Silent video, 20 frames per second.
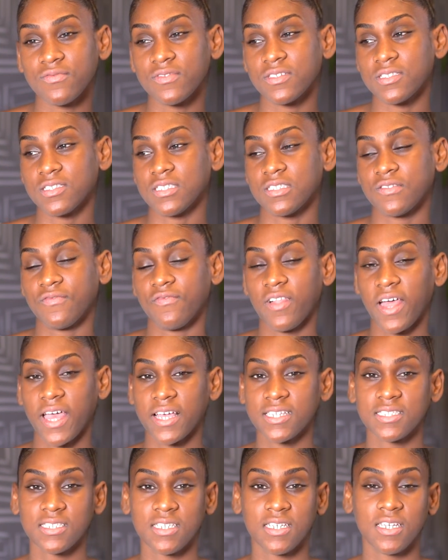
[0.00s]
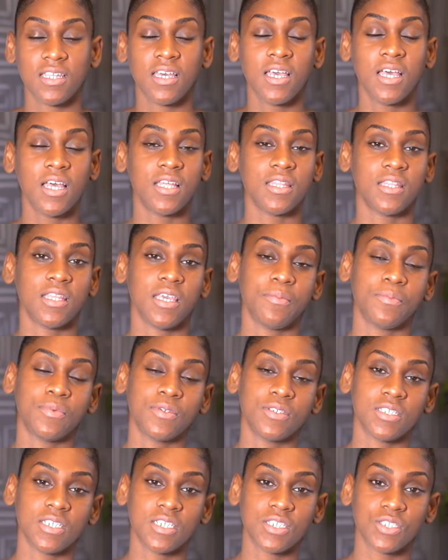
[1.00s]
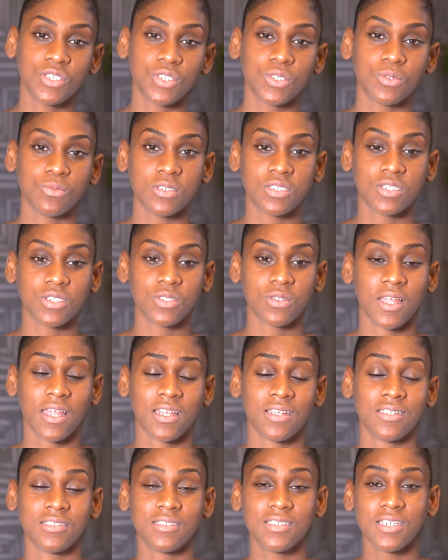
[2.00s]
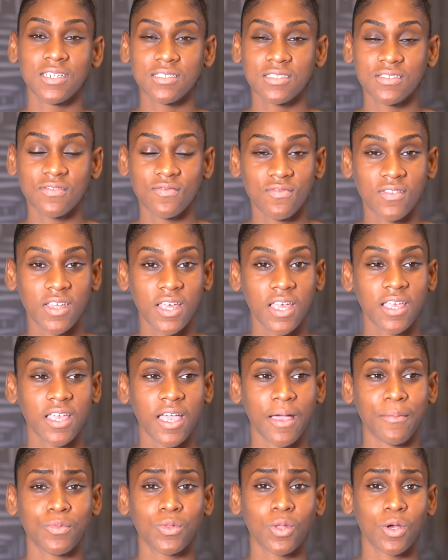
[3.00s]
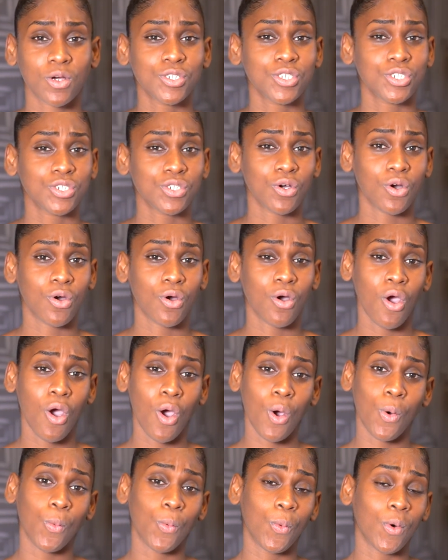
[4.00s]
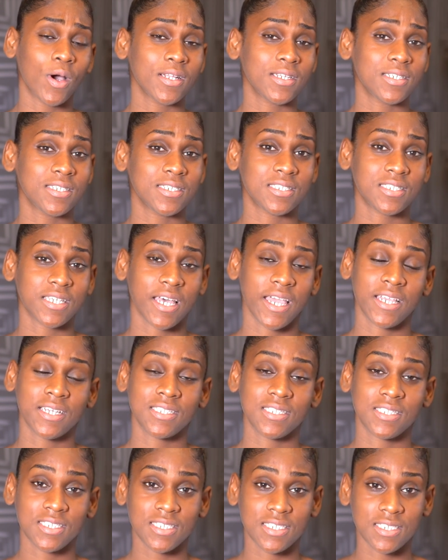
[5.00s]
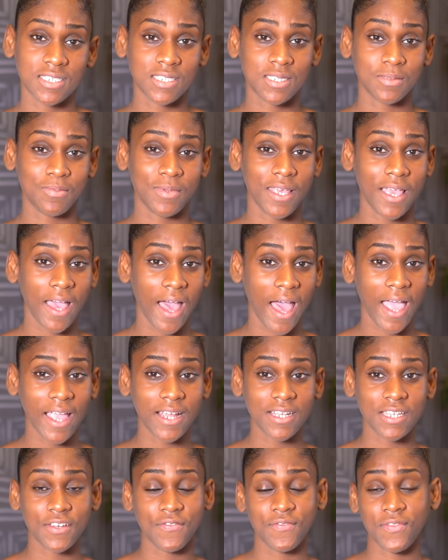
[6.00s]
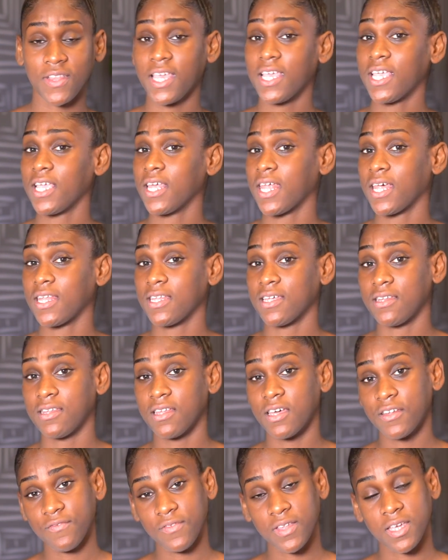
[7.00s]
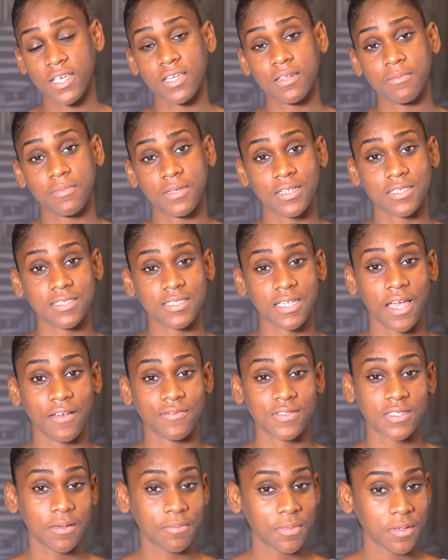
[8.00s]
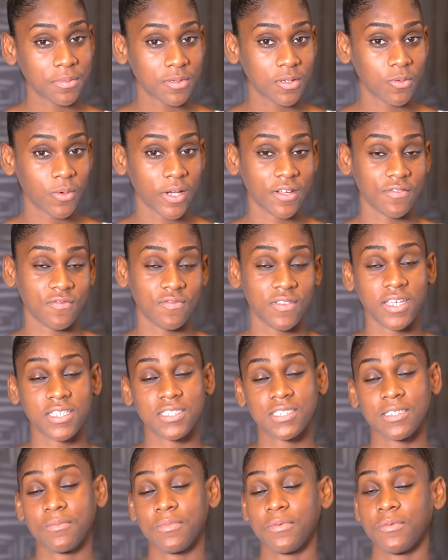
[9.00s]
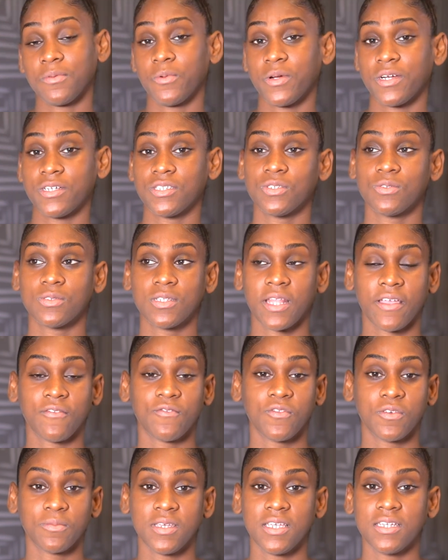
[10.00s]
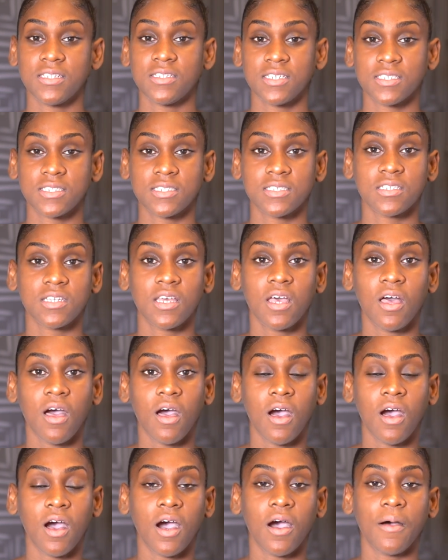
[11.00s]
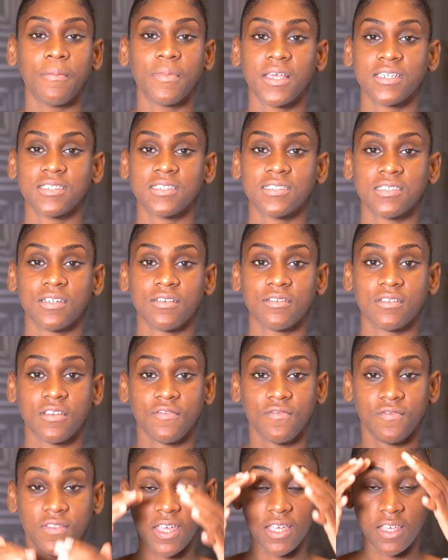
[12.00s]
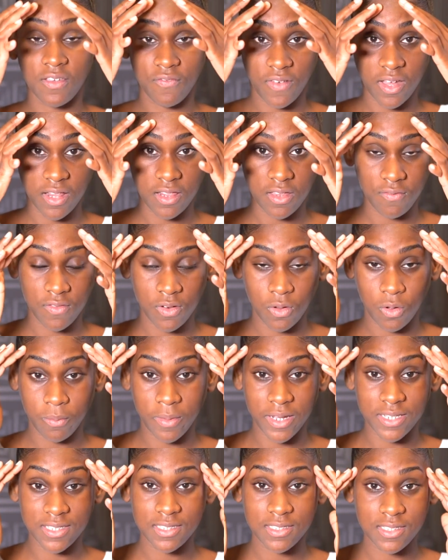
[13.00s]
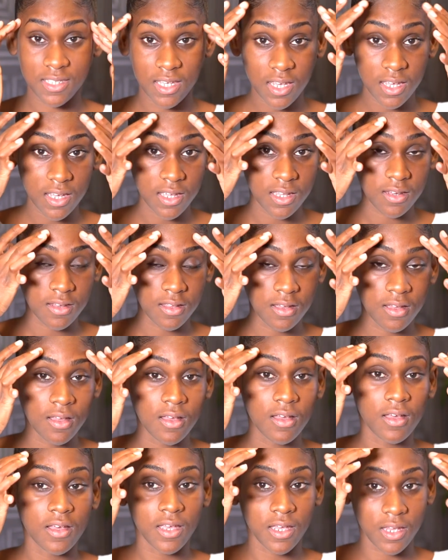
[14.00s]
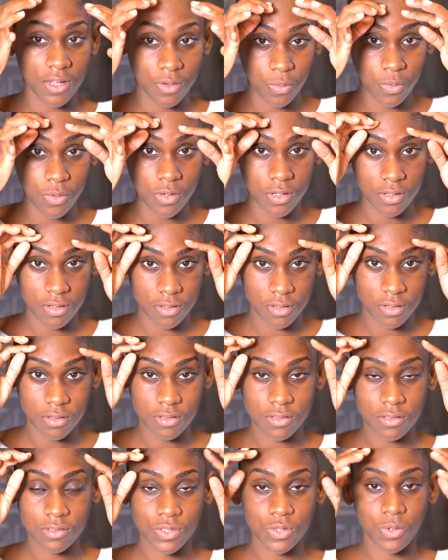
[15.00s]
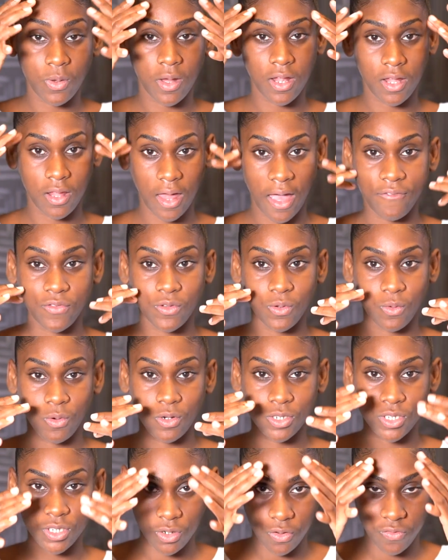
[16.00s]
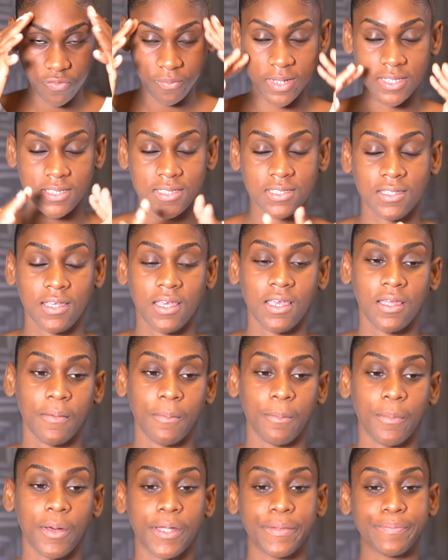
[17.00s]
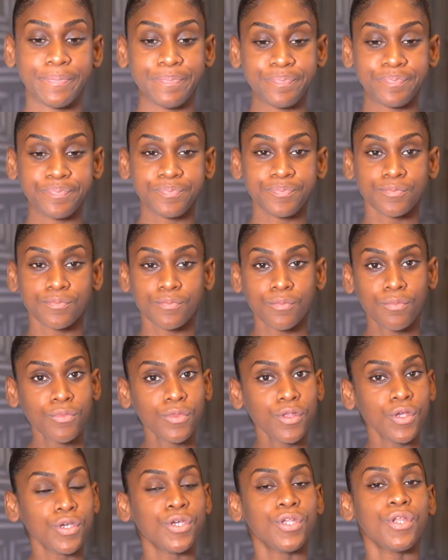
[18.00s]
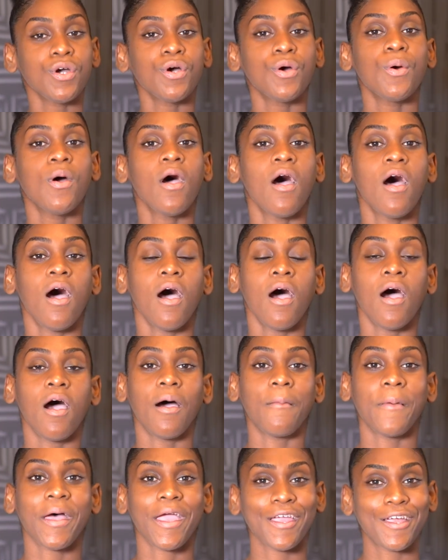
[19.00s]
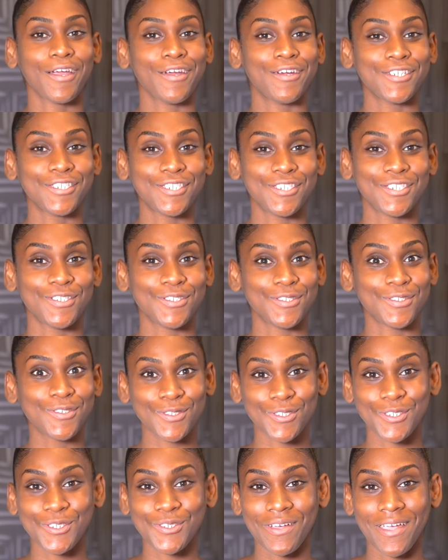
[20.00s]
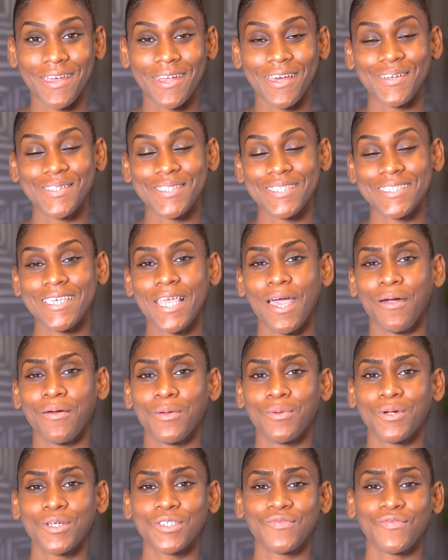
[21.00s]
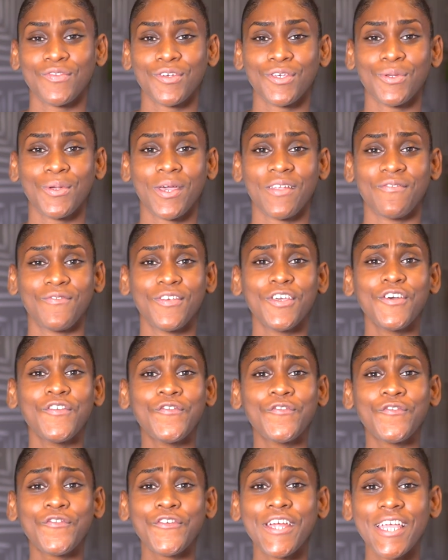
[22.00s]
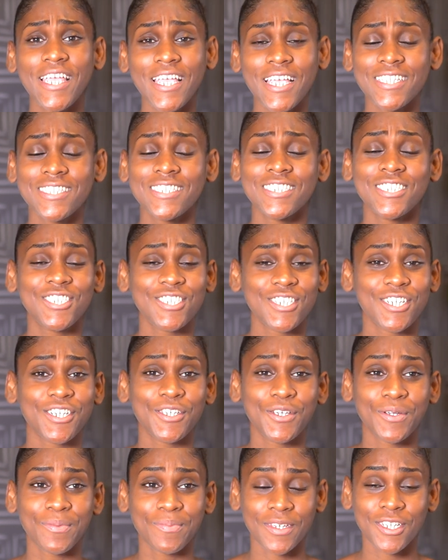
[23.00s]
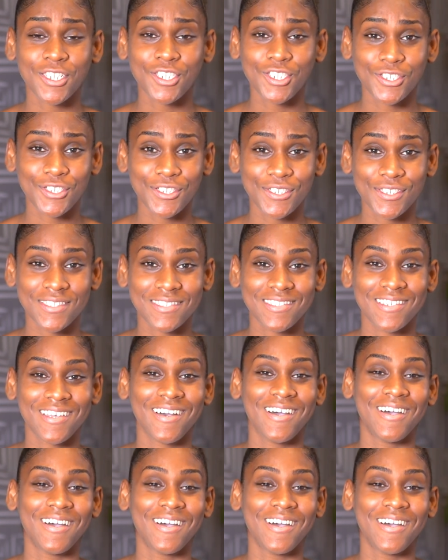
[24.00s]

versus flaxseed they put into it so that it doesn't flake. I'm not sure what the science is behind the flaking and the non-flaking, because I have some people where it flakes, some people where it don't. Like for me, it doesn't necessarily flake. If I leave it on my skin, it will, so I'll have to wash it off my skin. But you know, I encourage you, you know, to try it out, see how it works for you, and feel free to share your pictures.